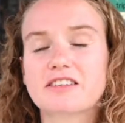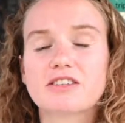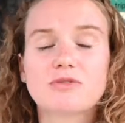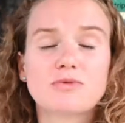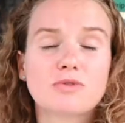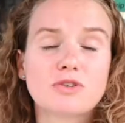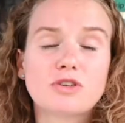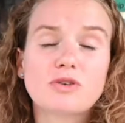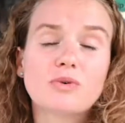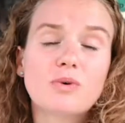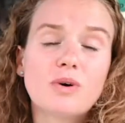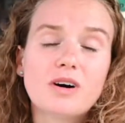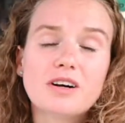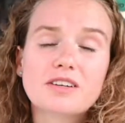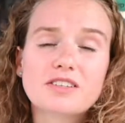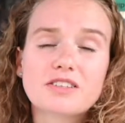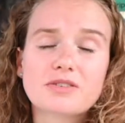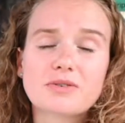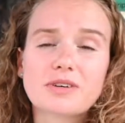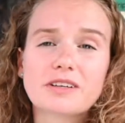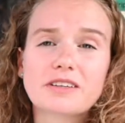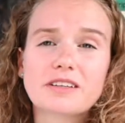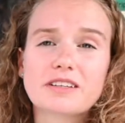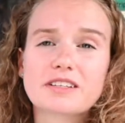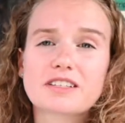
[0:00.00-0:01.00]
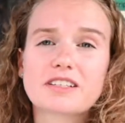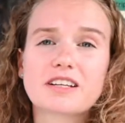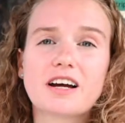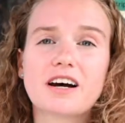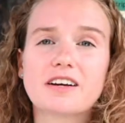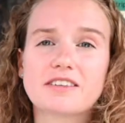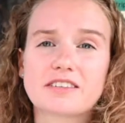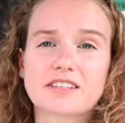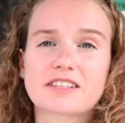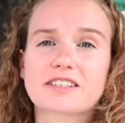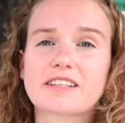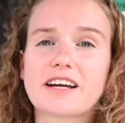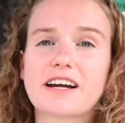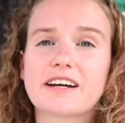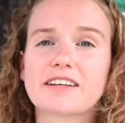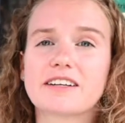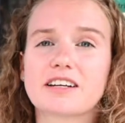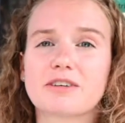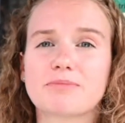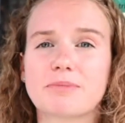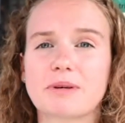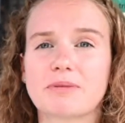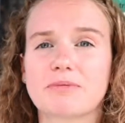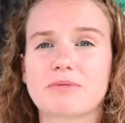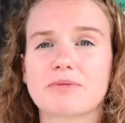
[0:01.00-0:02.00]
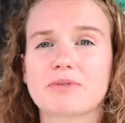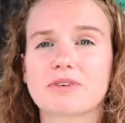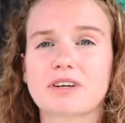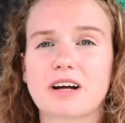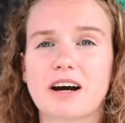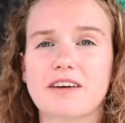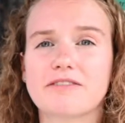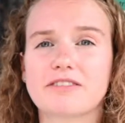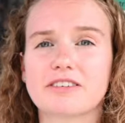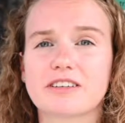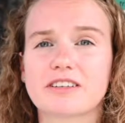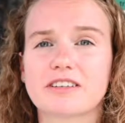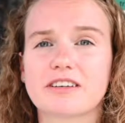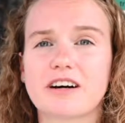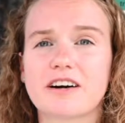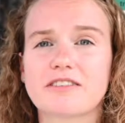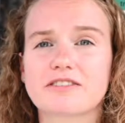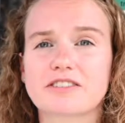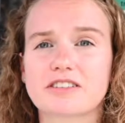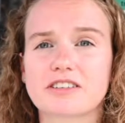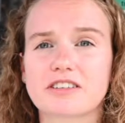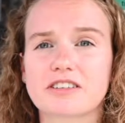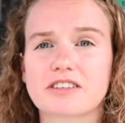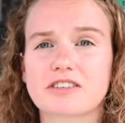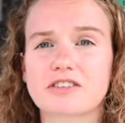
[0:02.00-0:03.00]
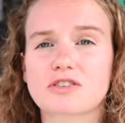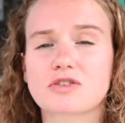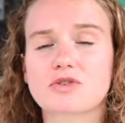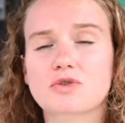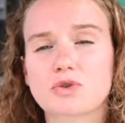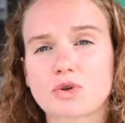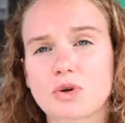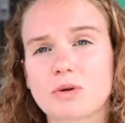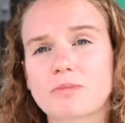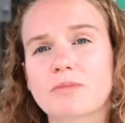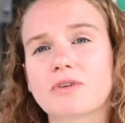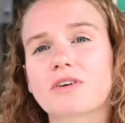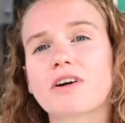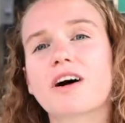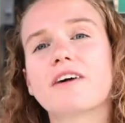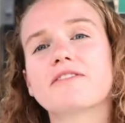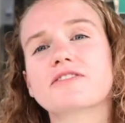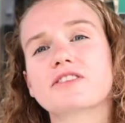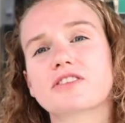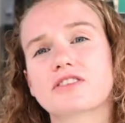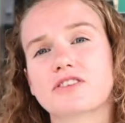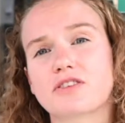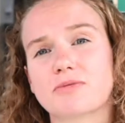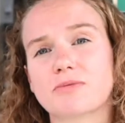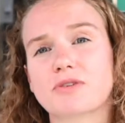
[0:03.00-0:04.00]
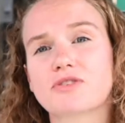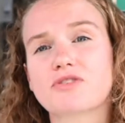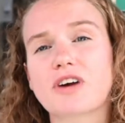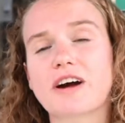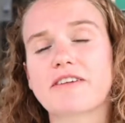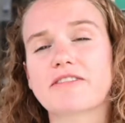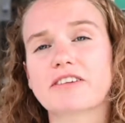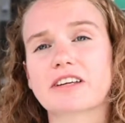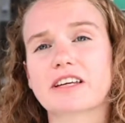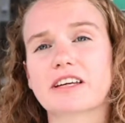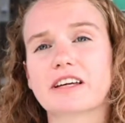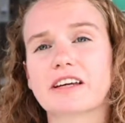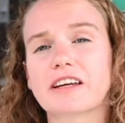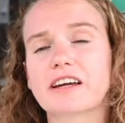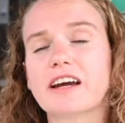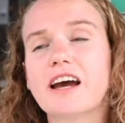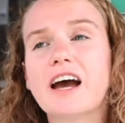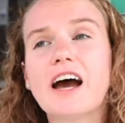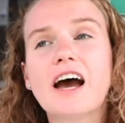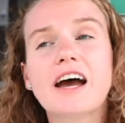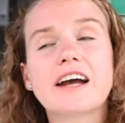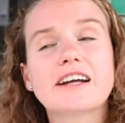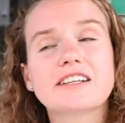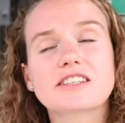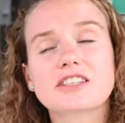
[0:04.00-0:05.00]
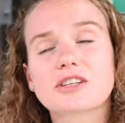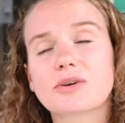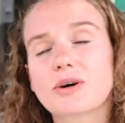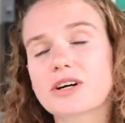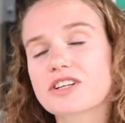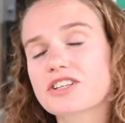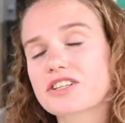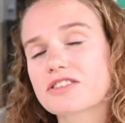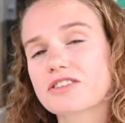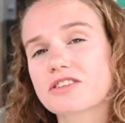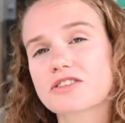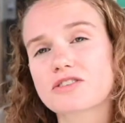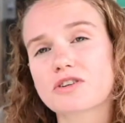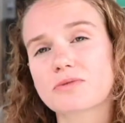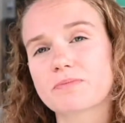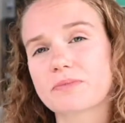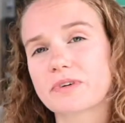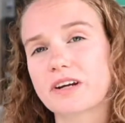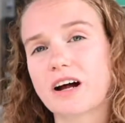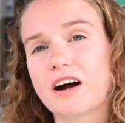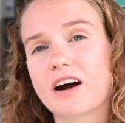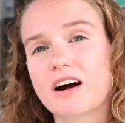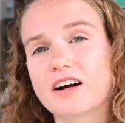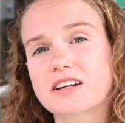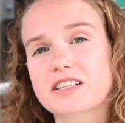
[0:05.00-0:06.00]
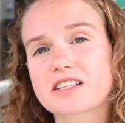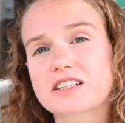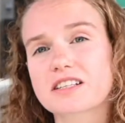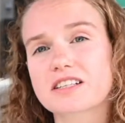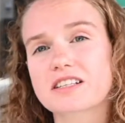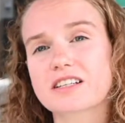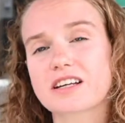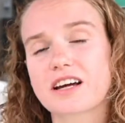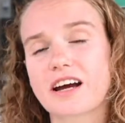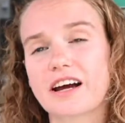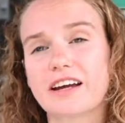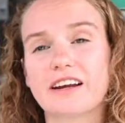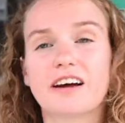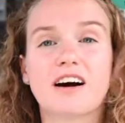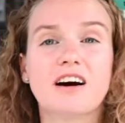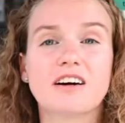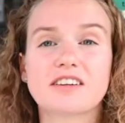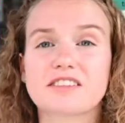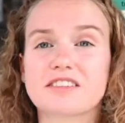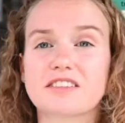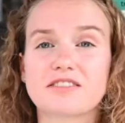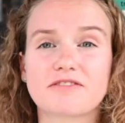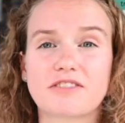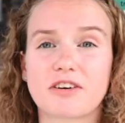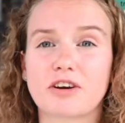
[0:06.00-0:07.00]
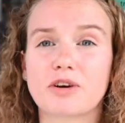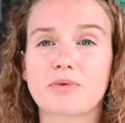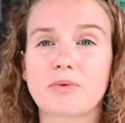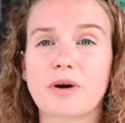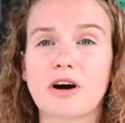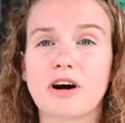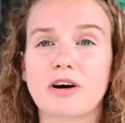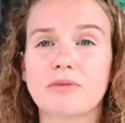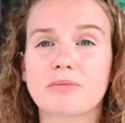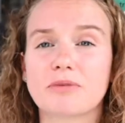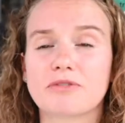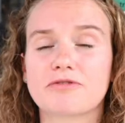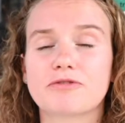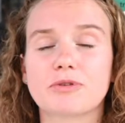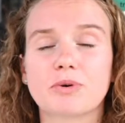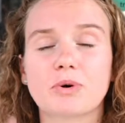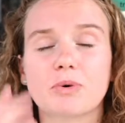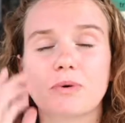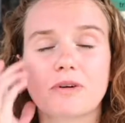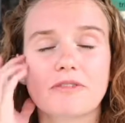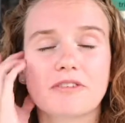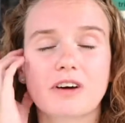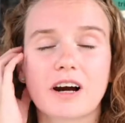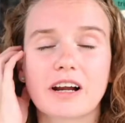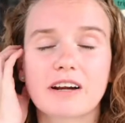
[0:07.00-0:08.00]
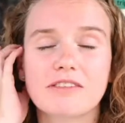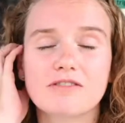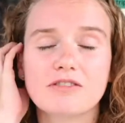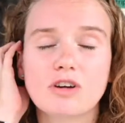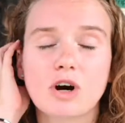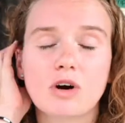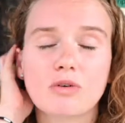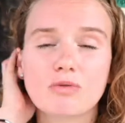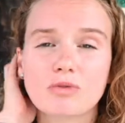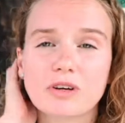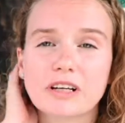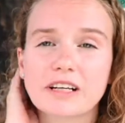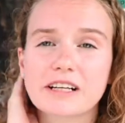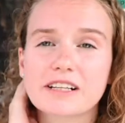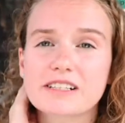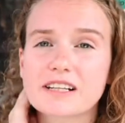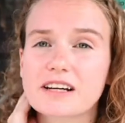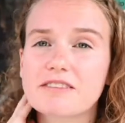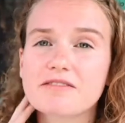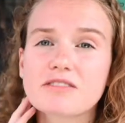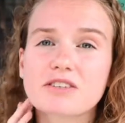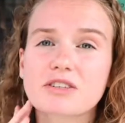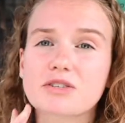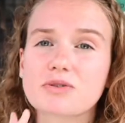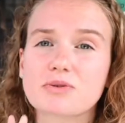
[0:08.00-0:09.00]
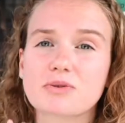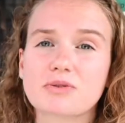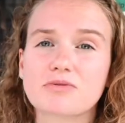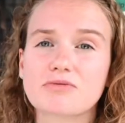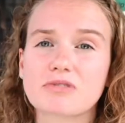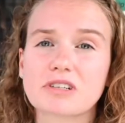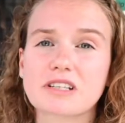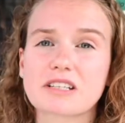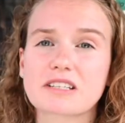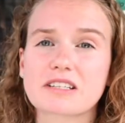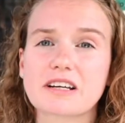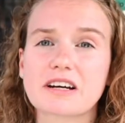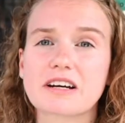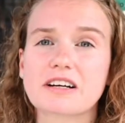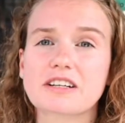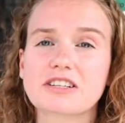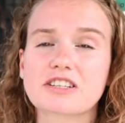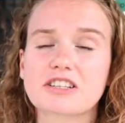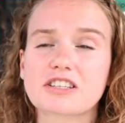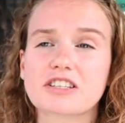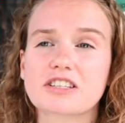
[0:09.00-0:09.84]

You are doing this to understand how people recover after trauma, after human trafficking. It's a question that's not been asked and answered very well before. We've kind of not really done this sort of research.